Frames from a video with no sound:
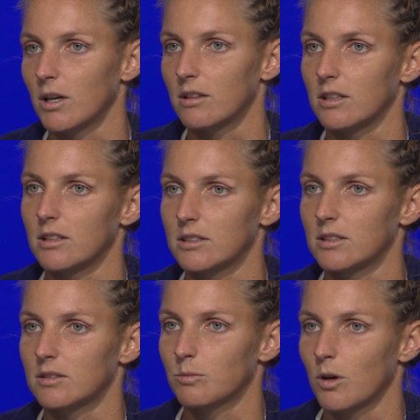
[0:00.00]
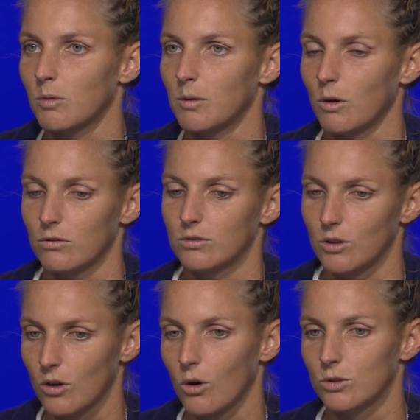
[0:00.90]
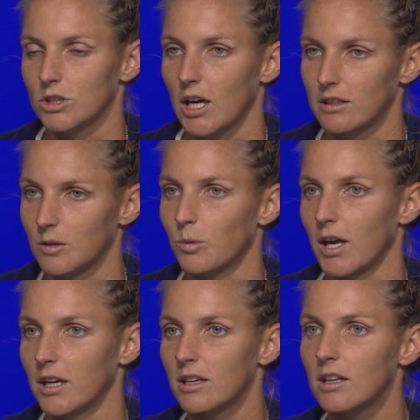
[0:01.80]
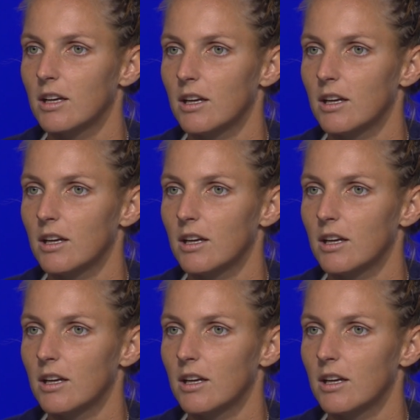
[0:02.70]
I think this is problem of the coach and the player,